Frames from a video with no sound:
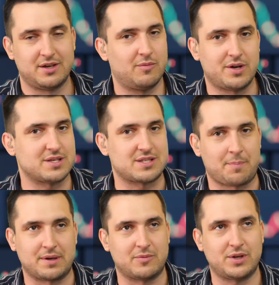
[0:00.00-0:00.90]
We're not
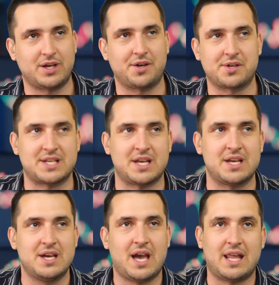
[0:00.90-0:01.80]
stopping. We're here to stay.
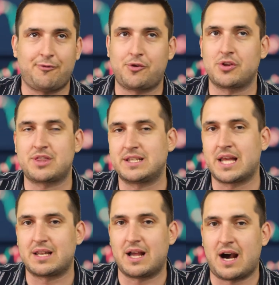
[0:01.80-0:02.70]
And if you think
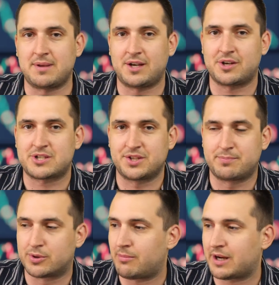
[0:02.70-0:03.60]
that I'm here till the
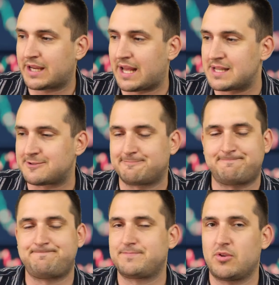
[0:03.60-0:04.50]
bull market ends,
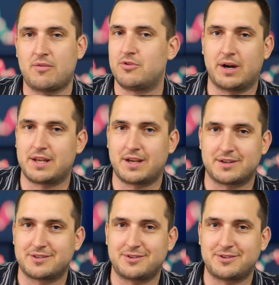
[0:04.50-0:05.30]
you have no idea.